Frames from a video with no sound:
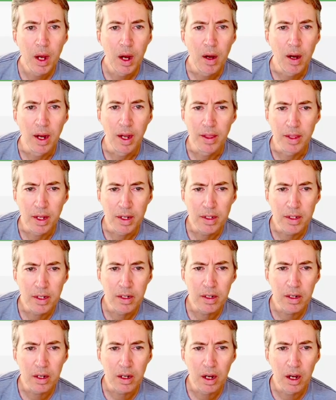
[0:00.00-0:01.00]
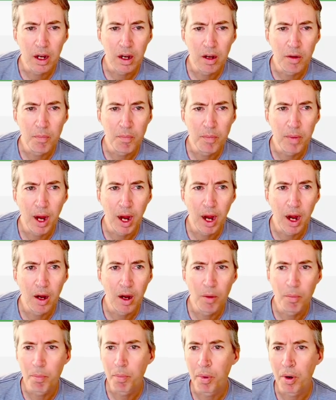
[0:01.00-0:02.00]
right, and that didn't come
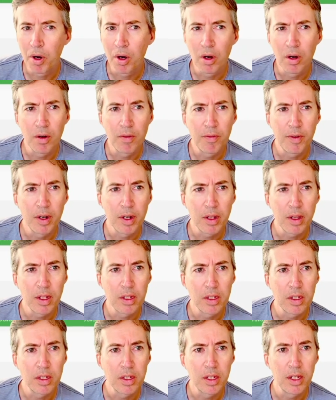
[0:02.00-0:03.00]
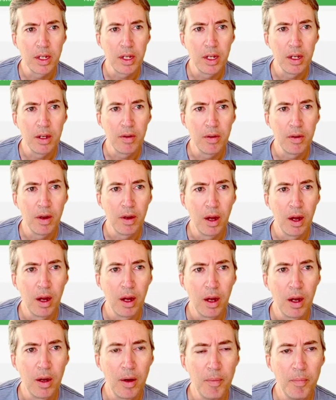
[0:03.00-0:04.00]
out perfect. Let's see. So
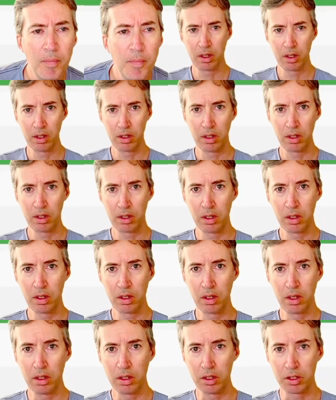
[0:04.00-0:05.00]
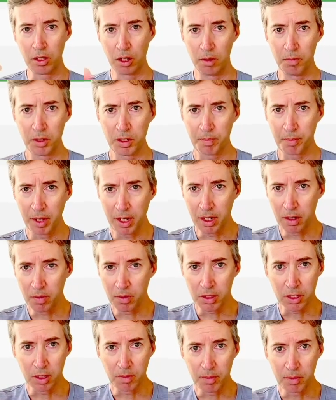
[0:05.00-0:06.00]
I'm just playing with
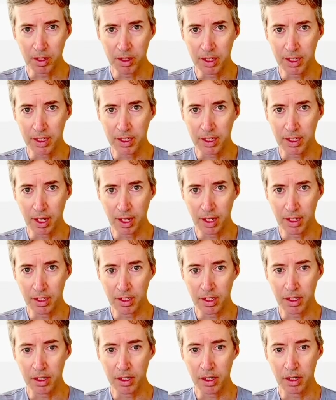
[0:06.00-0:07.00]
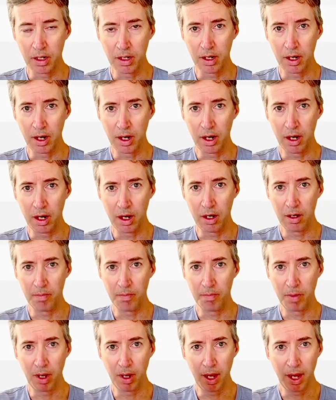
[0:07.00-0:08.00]
some of these settings here.
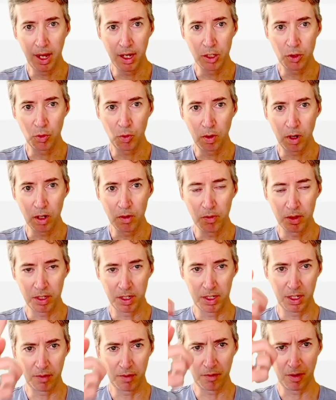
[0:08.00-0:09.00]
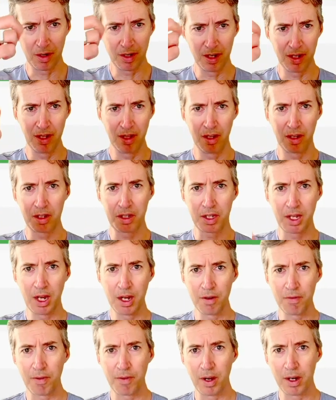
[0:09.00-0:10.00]
Edge 1 was the default, and it looks kind of
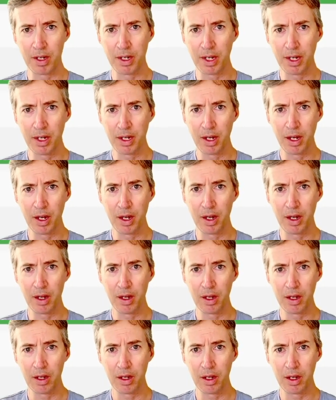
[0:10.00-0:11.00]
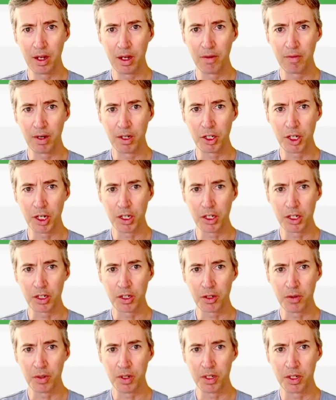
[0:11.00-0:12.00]
funny. If I change this
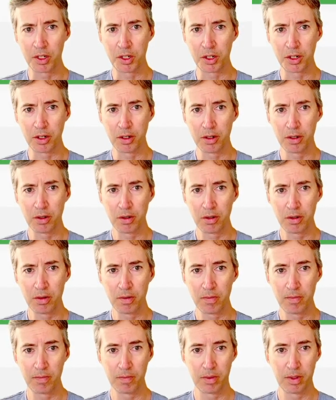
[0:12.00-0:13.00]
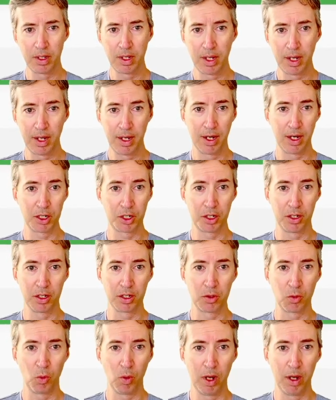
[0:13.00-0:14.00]
to internal, it actually looks
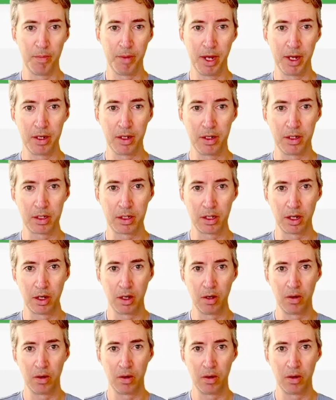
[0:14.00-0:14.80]
way better. So